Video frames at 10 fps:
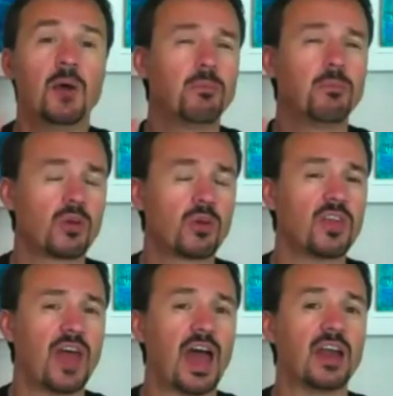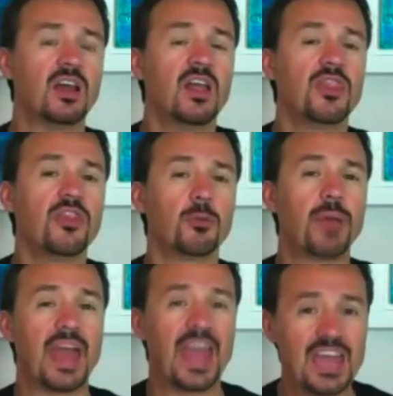But more than that, their
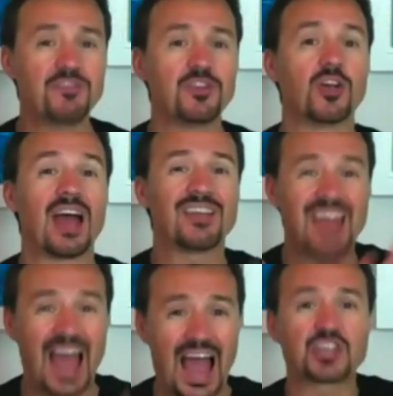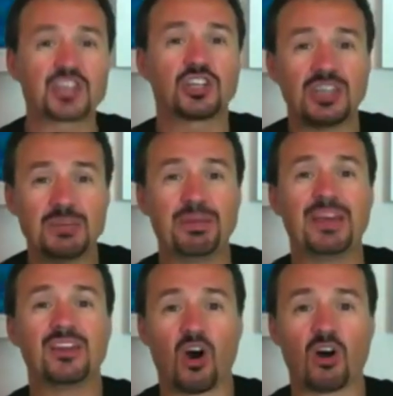behavior has actually
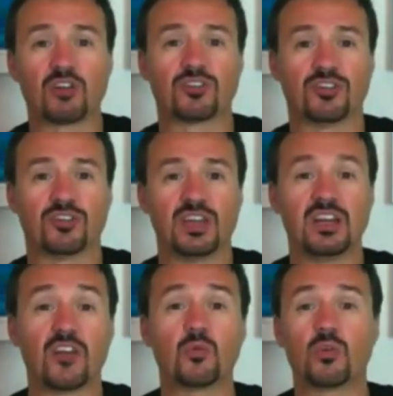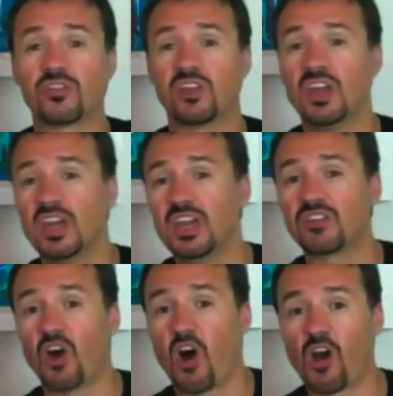been altered. In other words,
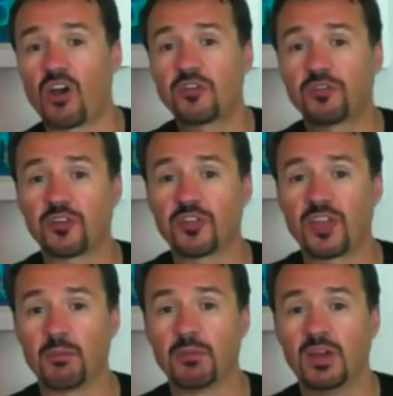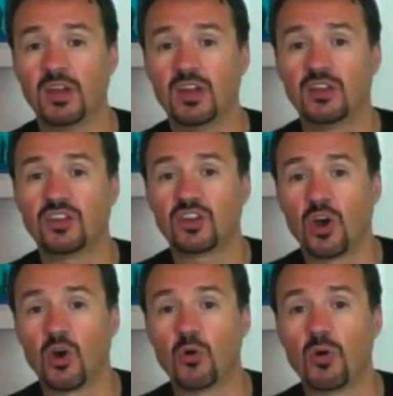it's hard for them to
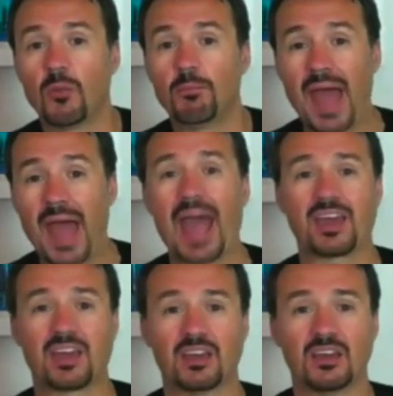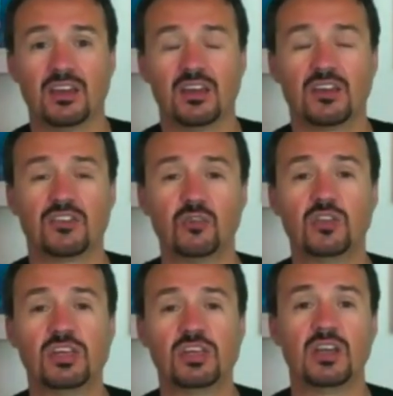go back to
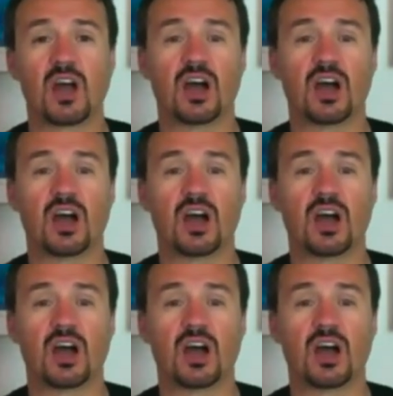the